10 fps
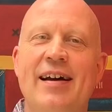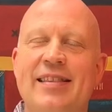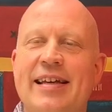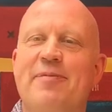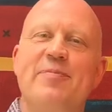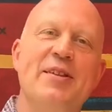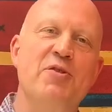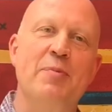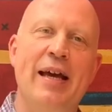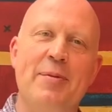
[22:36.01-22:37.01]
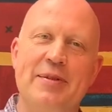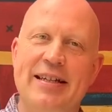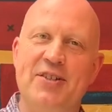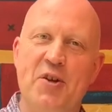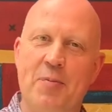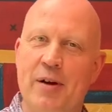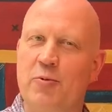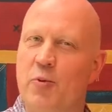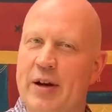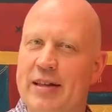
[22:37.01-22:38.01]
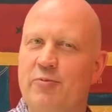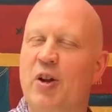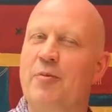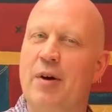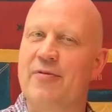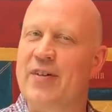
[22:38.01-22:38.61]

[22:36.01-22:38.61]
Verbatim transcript: think this would be absolutely super with one of my